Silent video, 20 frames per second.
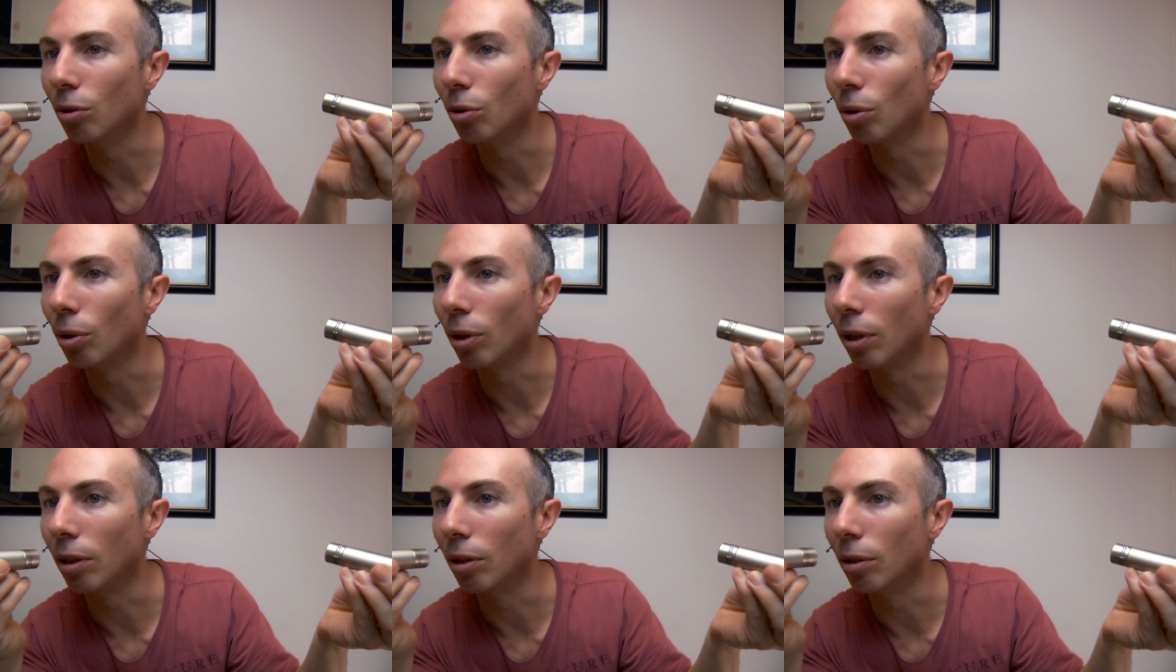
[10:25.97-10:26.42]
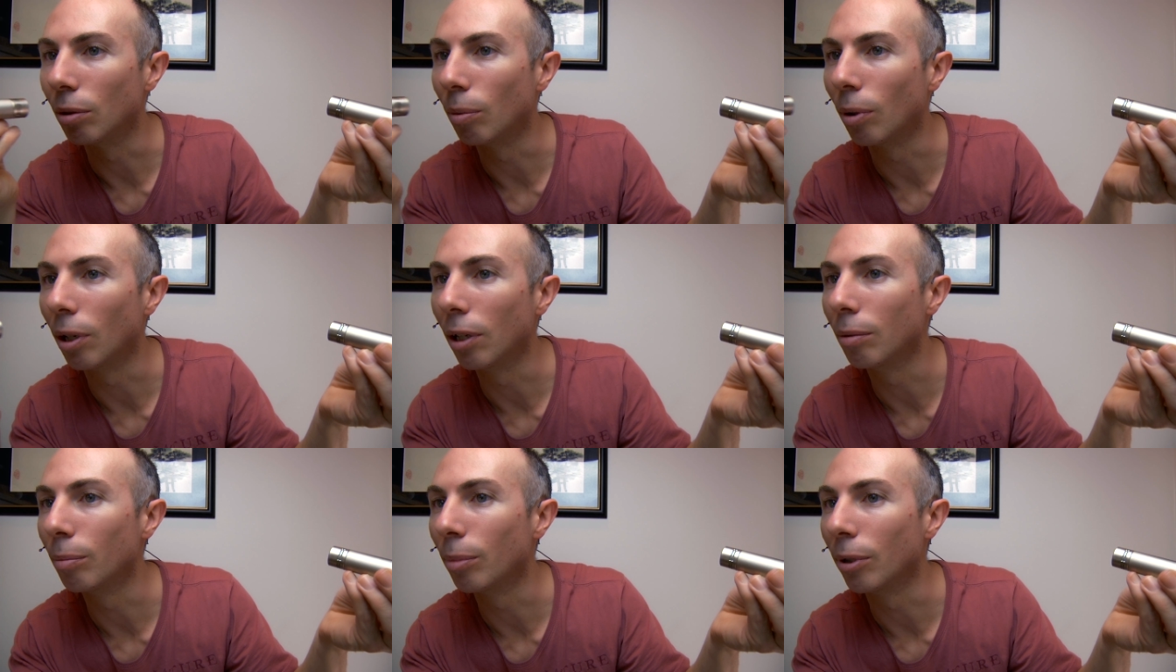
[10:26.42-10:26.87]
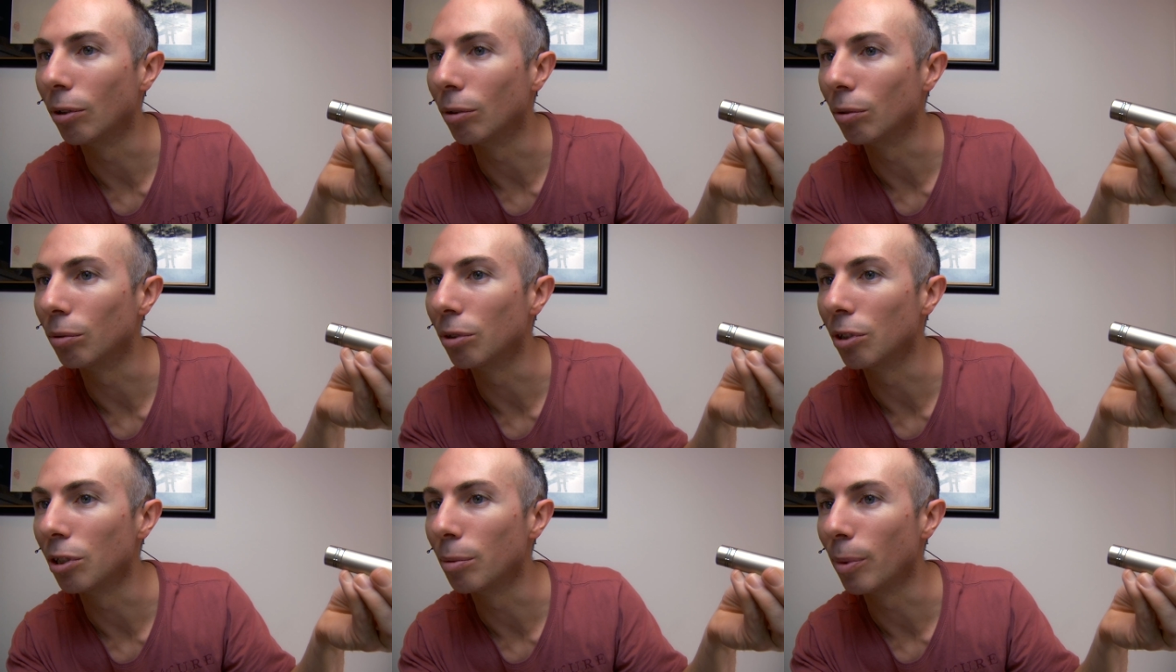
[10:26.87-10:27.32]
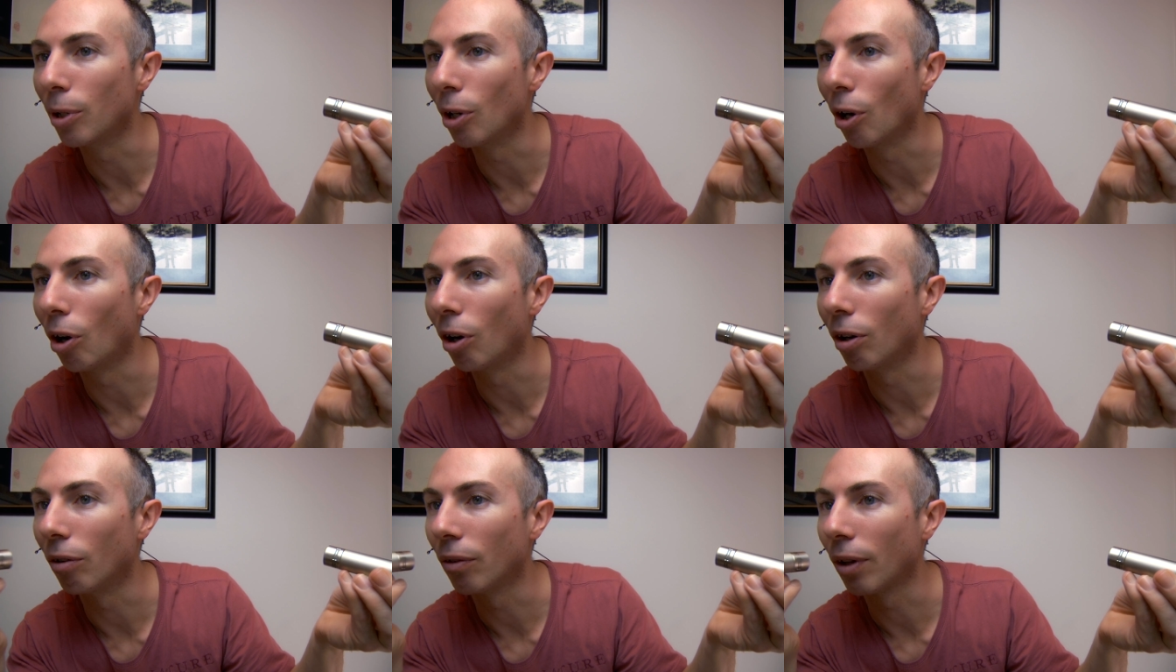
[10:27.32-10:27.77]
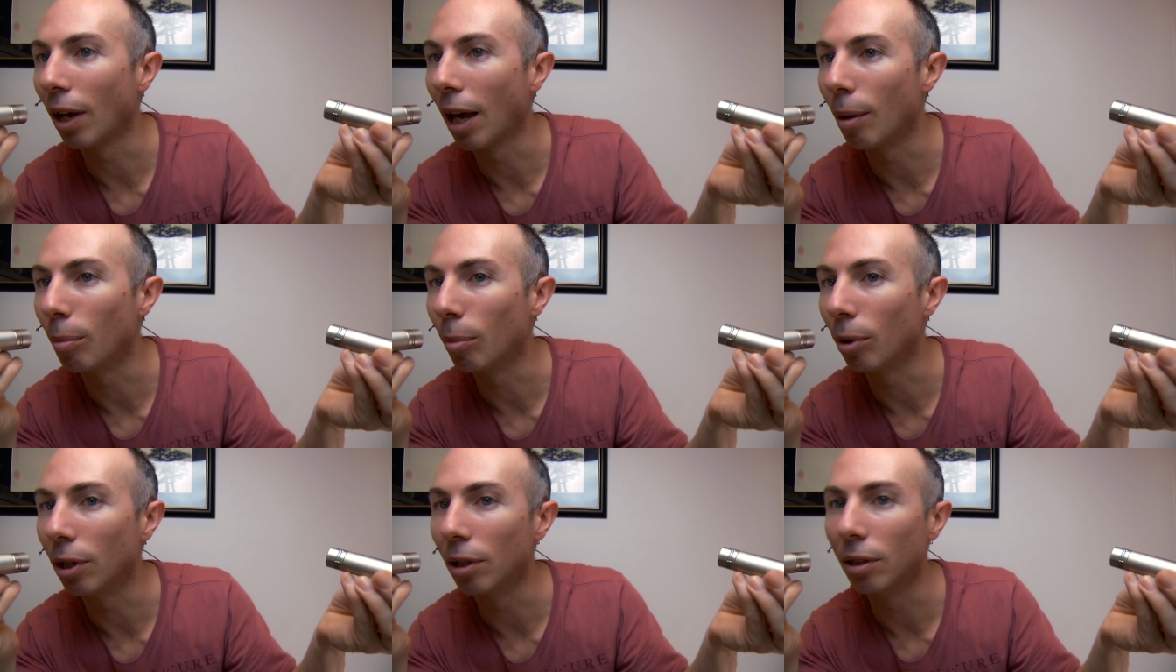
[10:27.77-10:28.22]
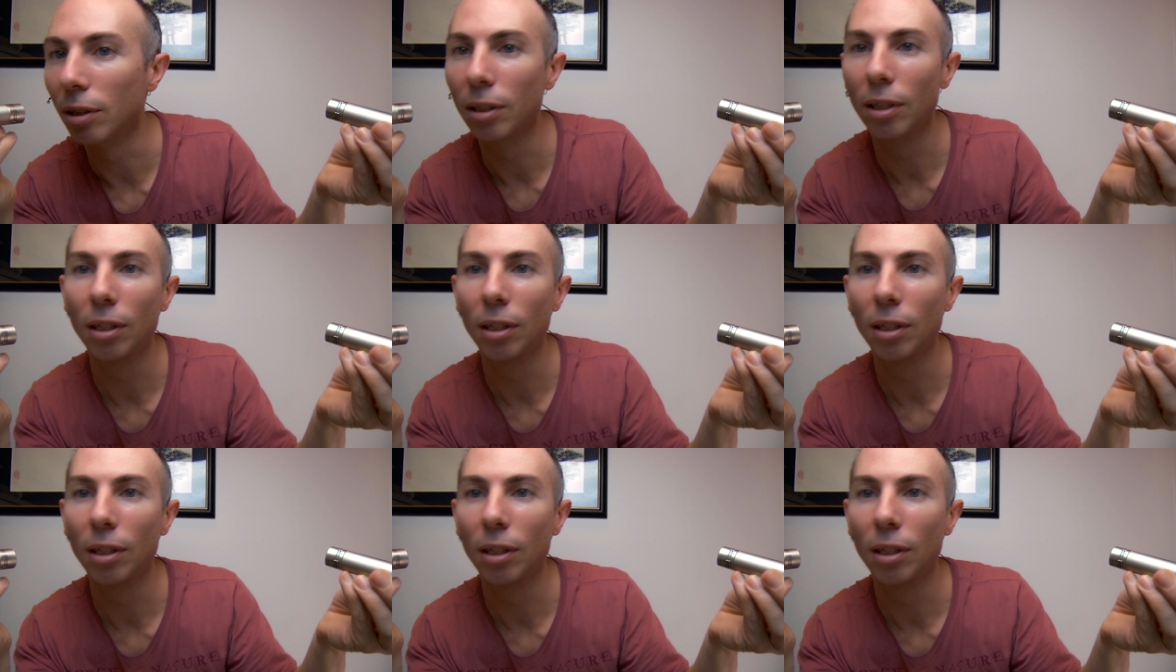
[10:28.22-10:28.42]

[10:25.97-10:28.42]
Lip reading: talk into one, but it'll just be off camera.